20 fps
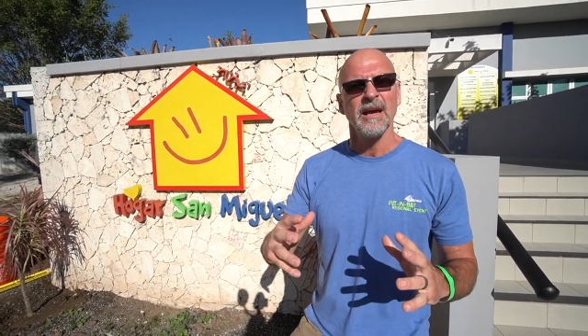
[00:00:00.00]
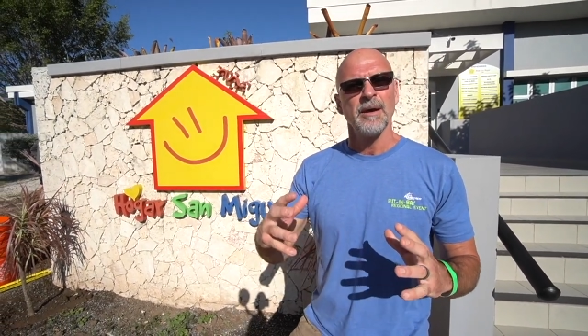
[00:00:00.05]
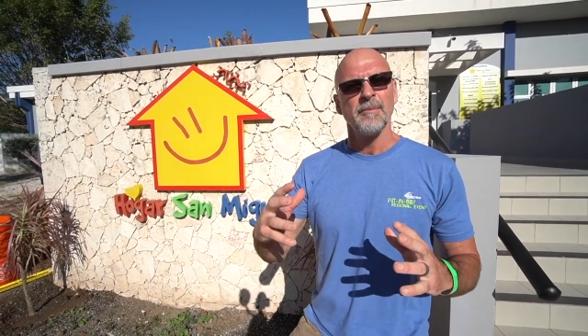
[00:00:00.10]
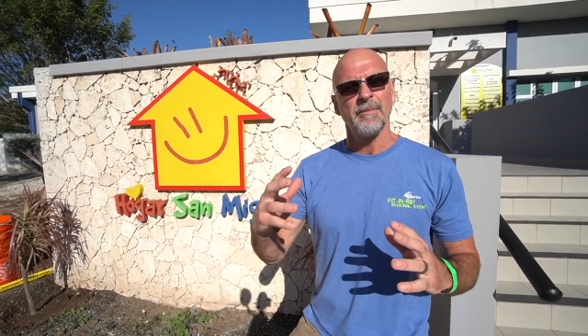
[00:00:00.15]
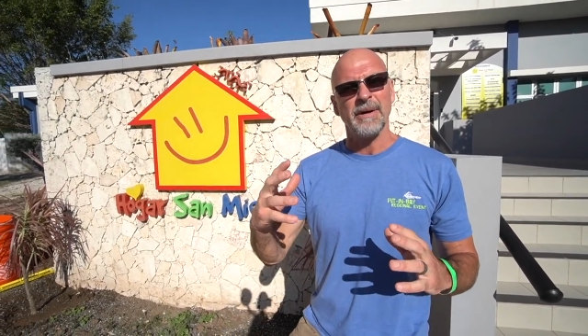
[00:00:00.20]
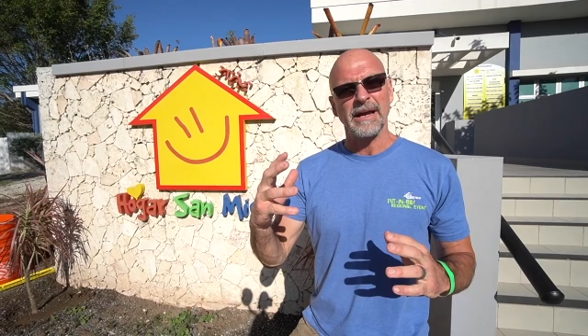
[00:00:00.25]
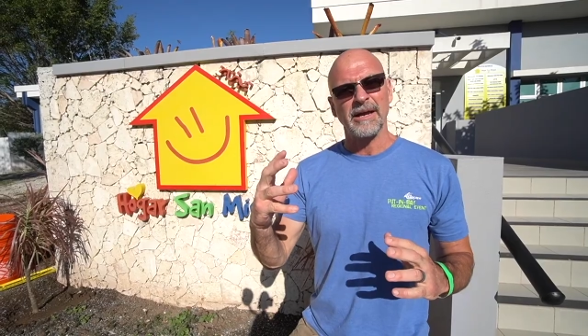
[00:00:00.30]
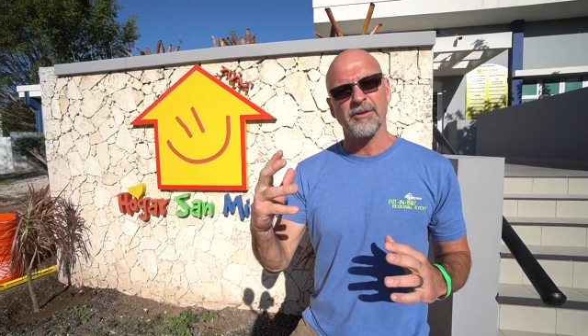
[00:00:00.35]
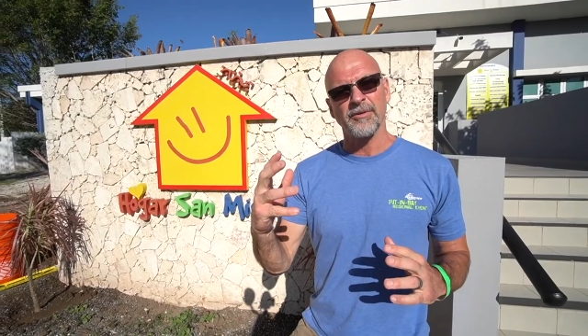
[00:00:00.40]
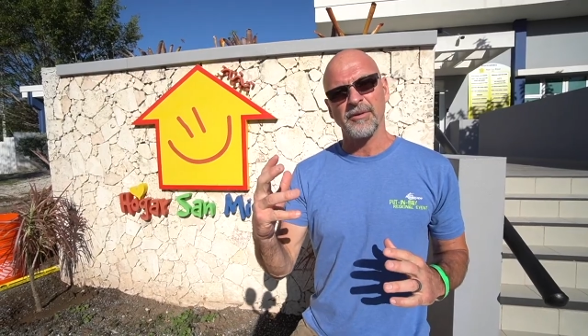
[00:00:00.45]

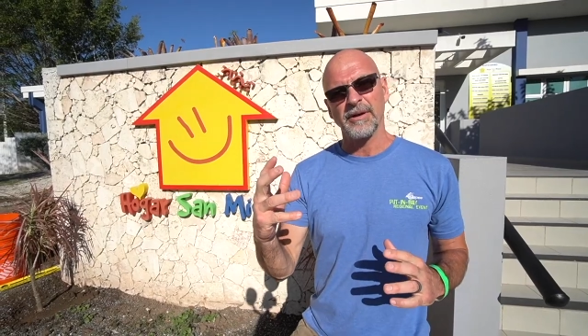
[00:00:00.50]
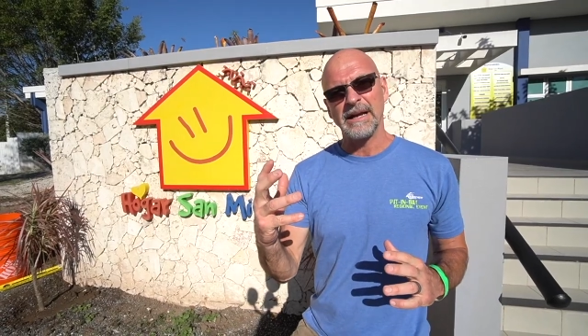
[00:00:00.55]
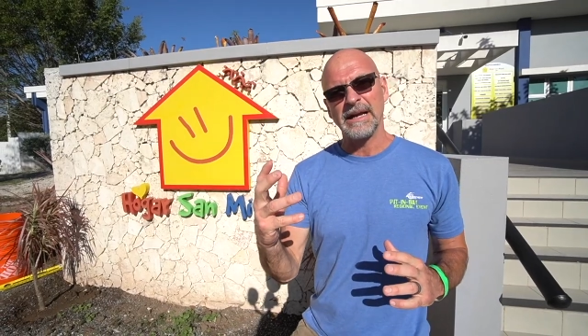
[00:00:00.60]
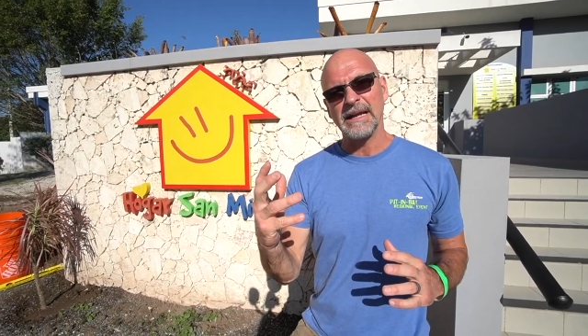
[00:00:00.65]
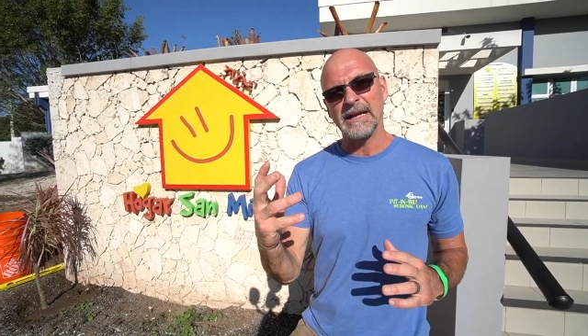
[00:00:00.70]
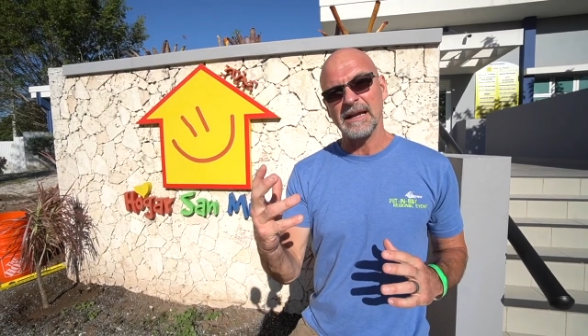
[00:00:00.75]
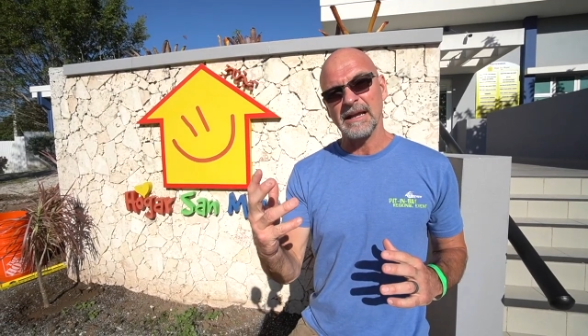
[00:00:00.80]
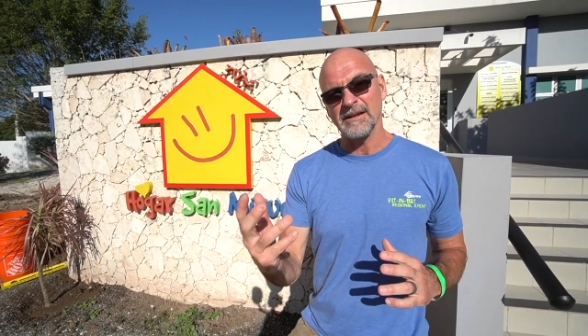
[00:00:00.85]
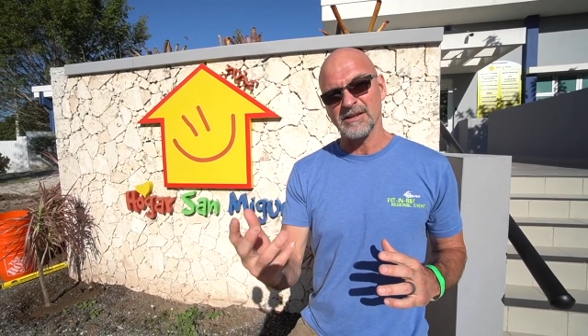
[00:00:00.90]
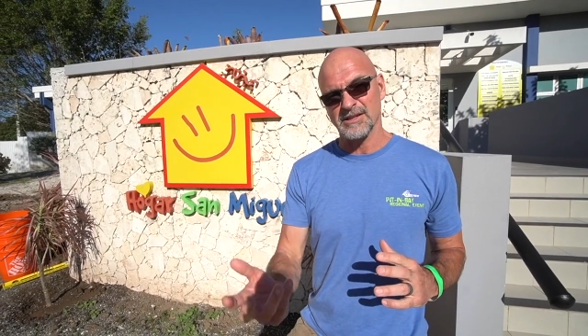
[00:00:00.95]
by
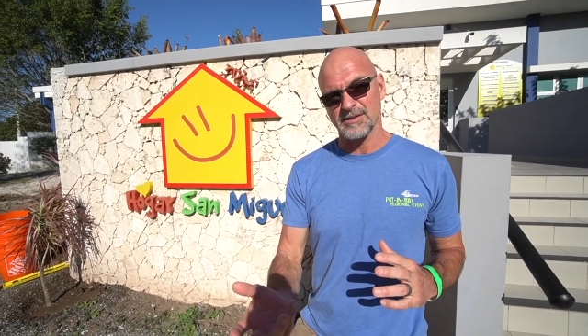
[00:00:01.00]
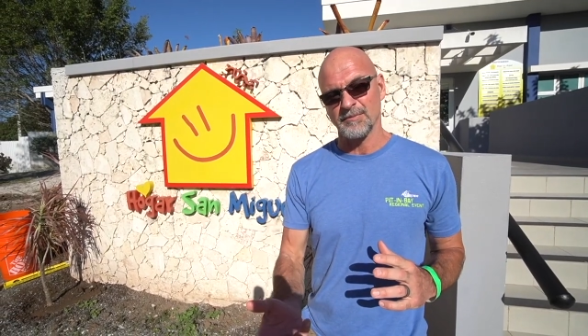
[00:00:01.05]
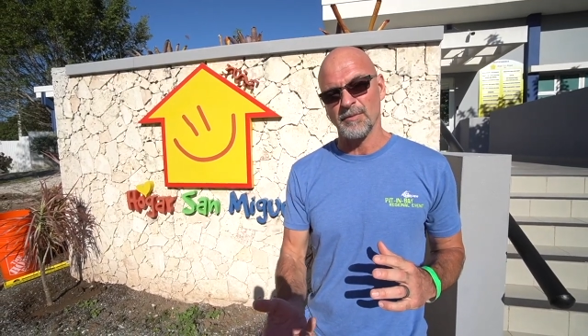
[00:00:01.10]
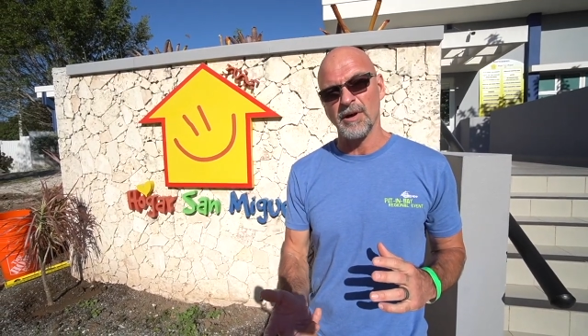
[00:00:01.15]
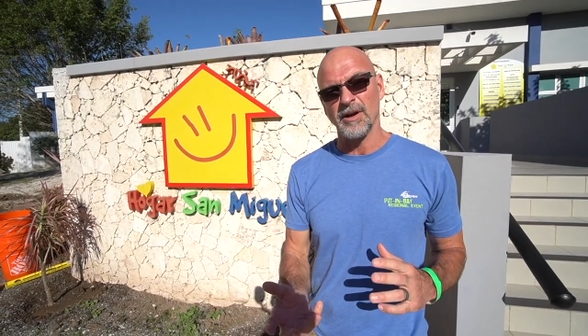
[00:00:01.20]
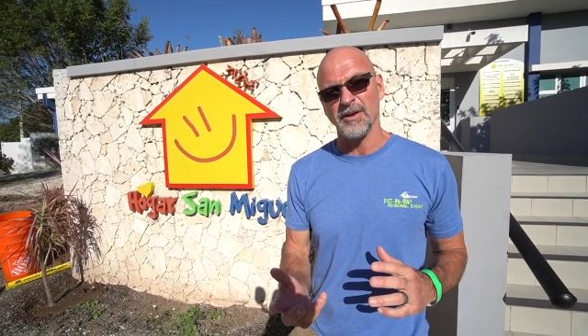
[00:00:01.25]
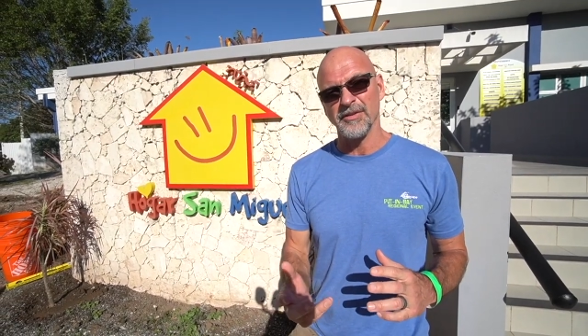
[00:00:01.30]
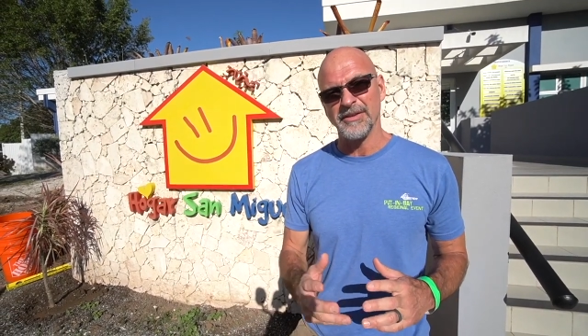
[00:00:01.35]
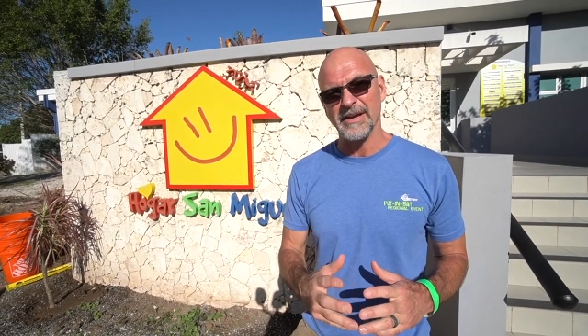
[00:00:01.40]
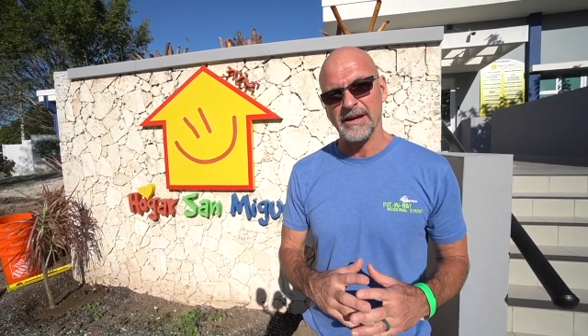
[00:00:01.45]
creating a
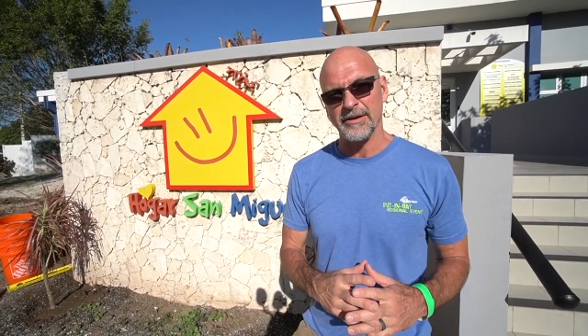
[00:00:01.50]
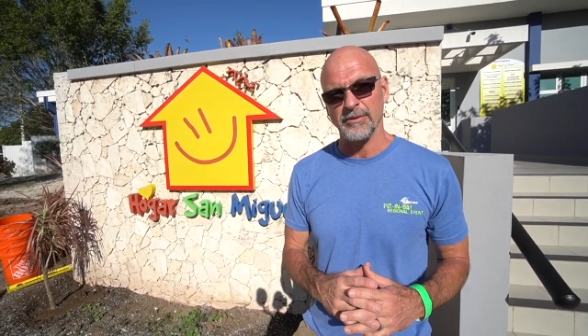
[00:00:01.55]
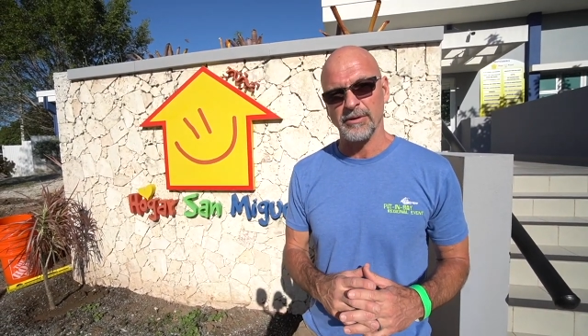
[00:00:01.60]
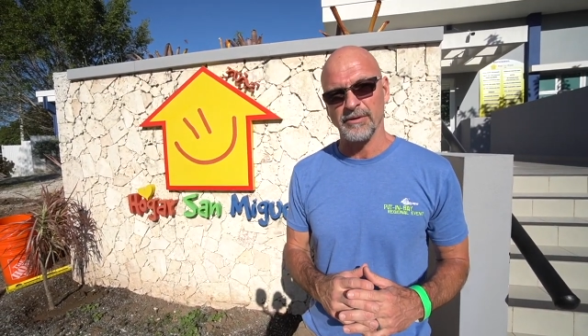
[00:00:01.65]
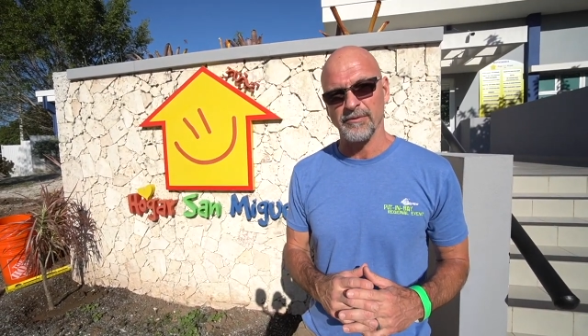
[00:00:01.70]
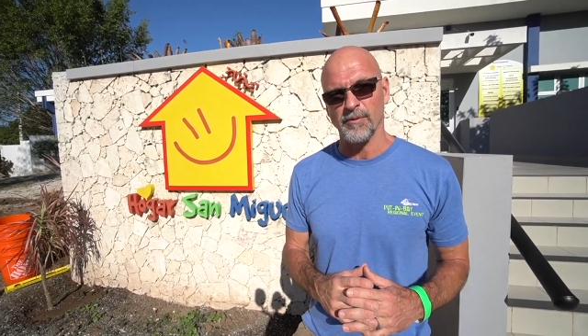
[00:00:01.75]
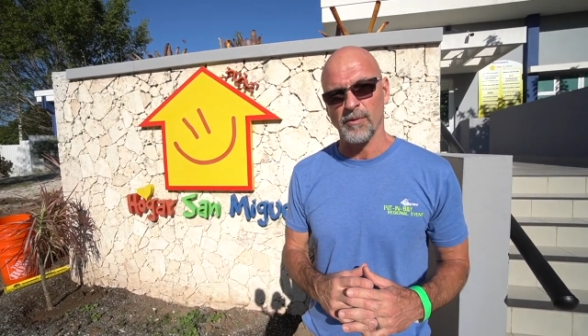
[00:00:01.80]
small decorative